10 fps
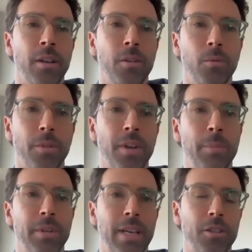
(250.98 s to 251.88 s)
with any
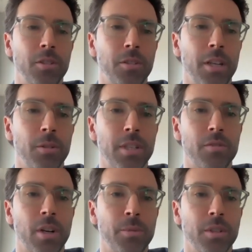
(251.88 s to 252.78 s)
potential,
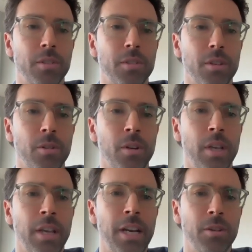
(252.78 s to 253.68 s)
disruption. So,
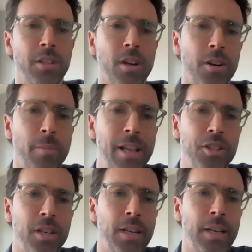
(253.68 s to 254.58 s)
as Connor
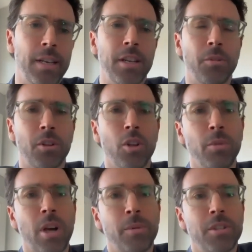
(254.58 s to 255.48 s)
mentioned, the
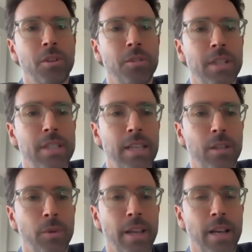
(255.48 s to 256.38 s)
global opportunity set that
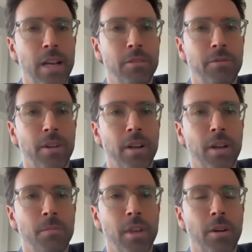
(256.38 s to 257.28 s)
we have,
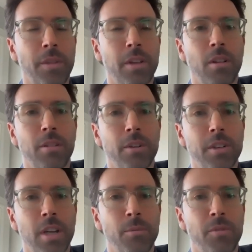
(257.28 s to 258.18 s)
I think a lot of our
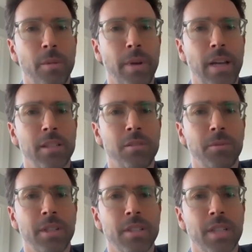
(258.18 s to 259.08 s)
time over the past
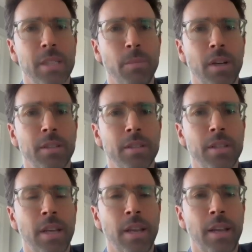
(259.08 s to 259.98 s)
3 to 6 months
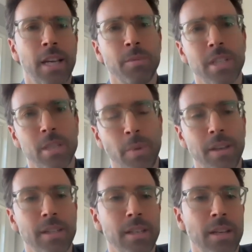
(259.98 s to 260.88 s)
has been
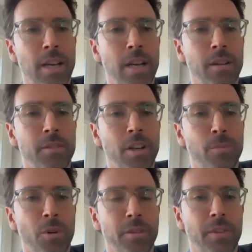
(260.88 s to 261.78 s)
spent in,
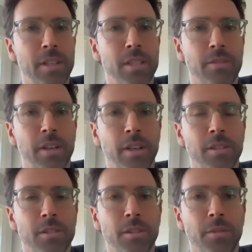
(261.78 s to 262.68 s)
more defensive
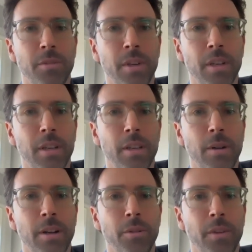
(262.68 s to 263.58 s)
areas. So you can think,
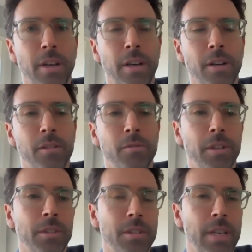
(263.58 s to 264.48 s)
healthcare,
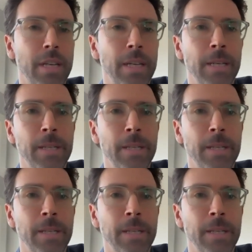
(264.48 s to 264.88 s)
real estate,